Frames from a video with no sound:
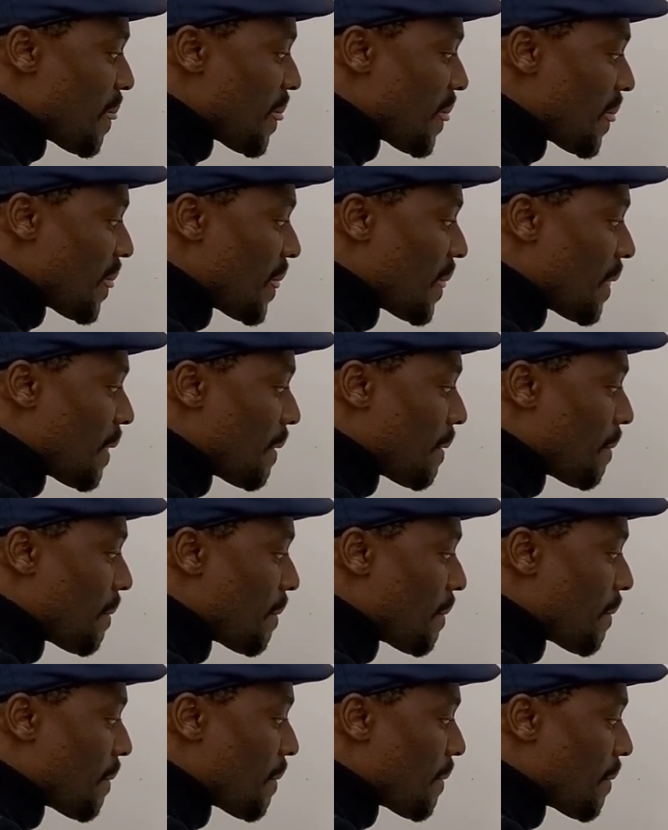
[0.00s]

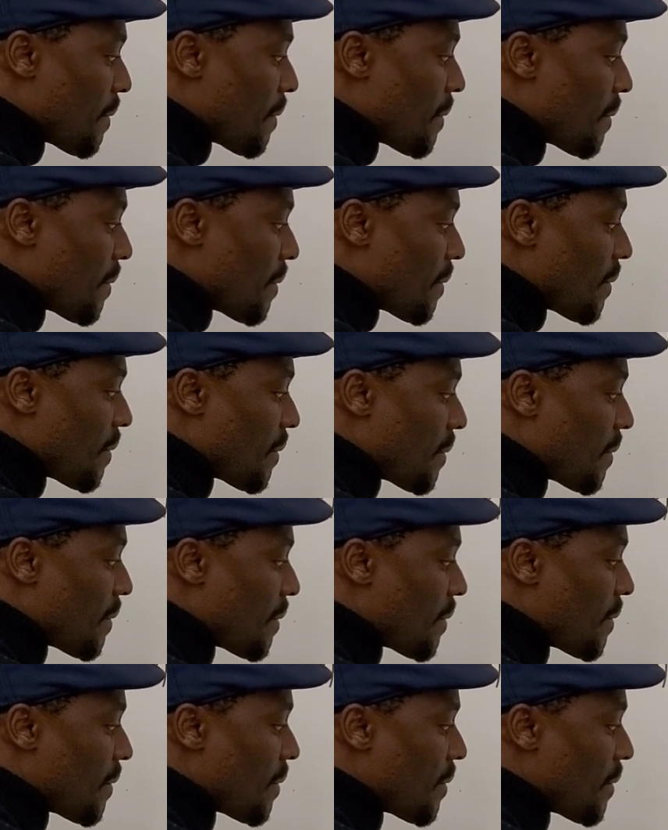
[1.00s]

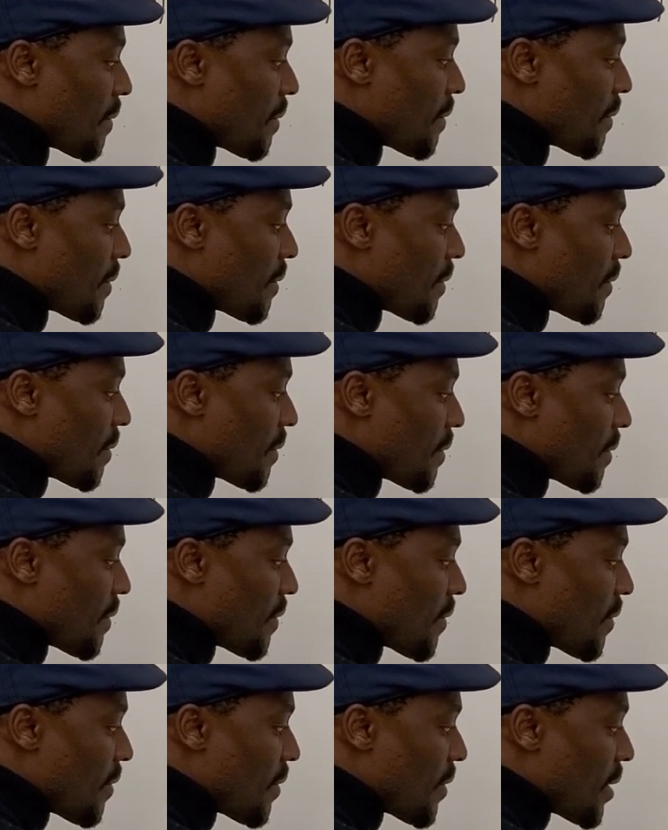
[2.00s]

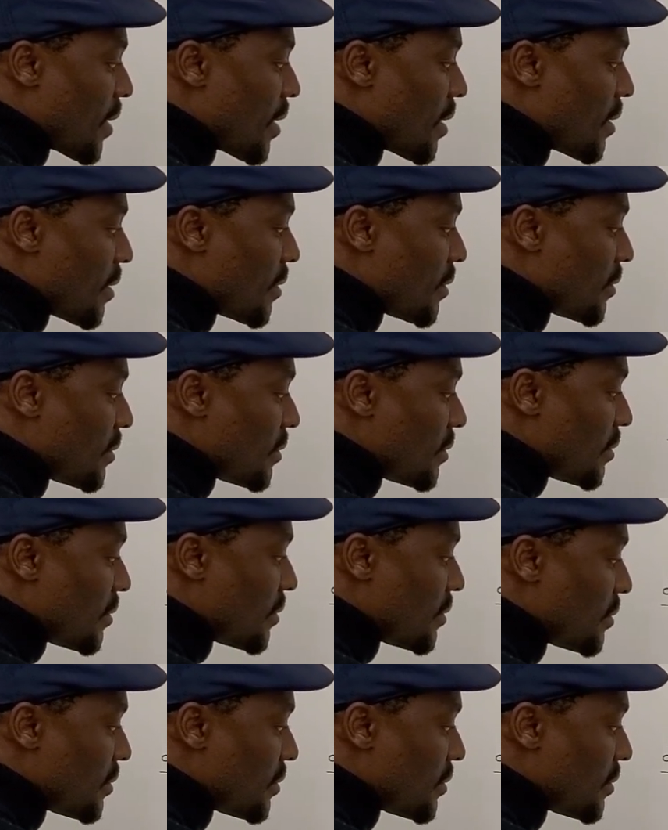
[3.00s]
Nothing is said.